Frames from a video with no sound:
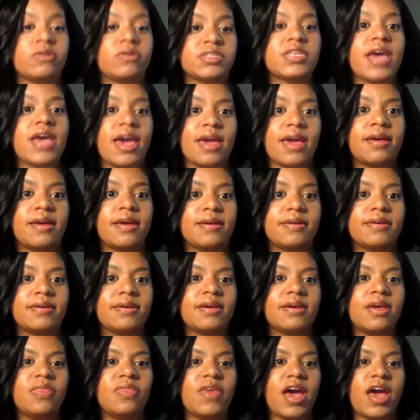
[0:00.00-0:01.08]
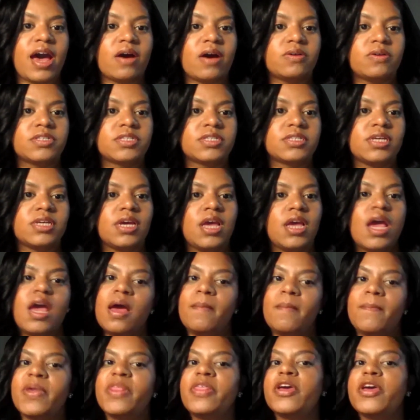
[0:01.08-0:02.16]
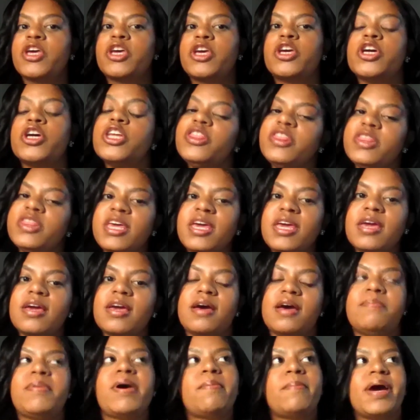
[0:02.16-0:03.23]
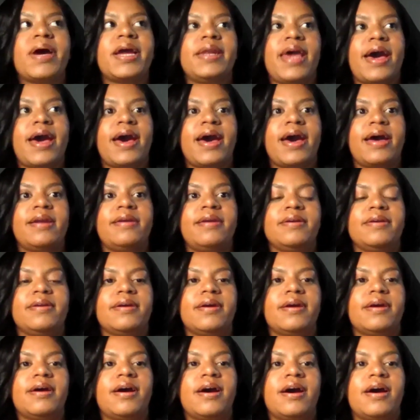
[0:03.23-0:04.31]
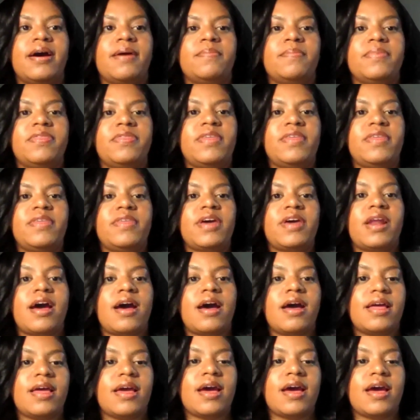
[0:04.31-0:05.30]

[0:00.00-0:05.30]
say in the house. But the good thing about my dad um, that, that,